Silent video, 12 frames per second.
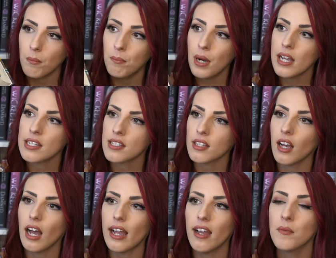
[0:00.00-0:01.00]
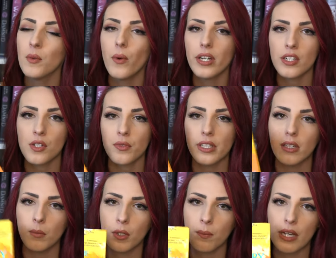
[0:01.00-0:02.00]
but I have been wanting to read
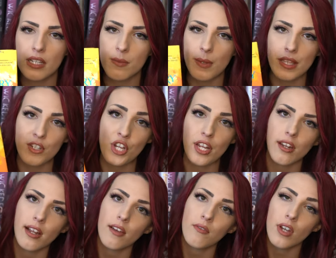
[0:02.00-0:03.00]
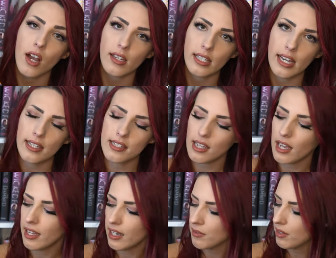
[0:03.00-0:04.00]
a book by Samantha Shannon. I have not yet,
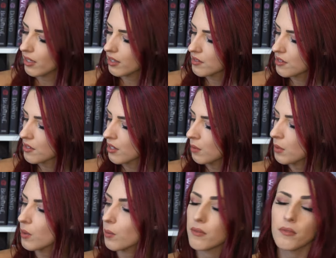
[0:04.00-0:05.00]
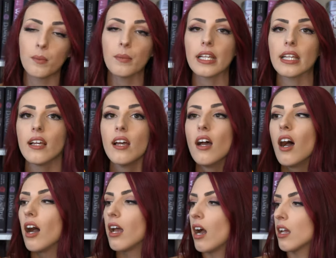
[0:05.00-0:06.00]
and I feel like this is going to be the one for me.
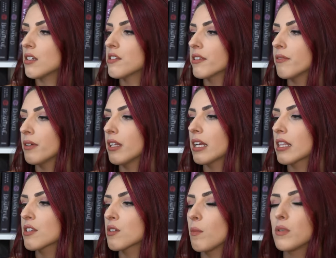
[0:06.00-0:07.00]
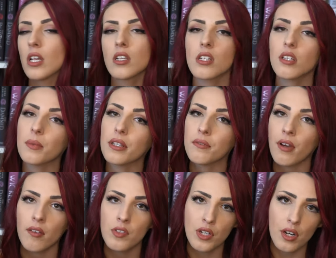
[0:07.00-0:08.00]
I honestly feel like this could potentially be a
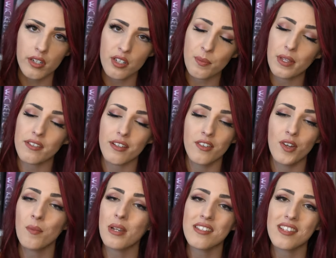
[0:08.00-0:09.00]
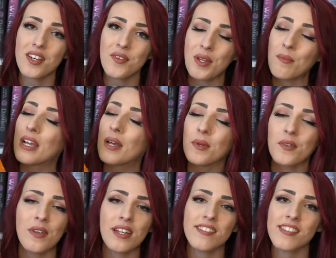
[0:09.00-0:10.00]
five star just because I know myself and my epic
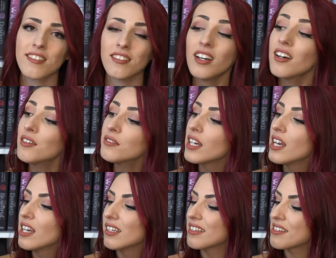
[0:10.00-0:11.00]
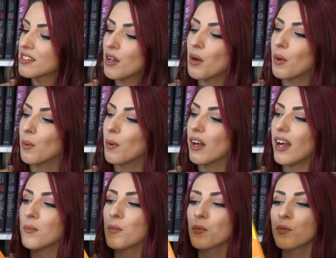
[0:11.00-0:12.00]
fantasy love. So
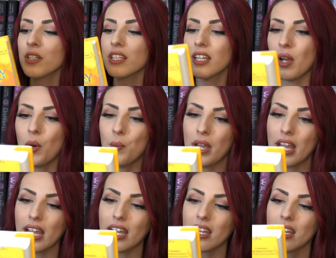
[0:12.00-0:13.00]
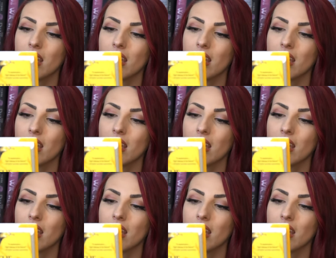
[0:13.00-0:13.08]
I'm really hoping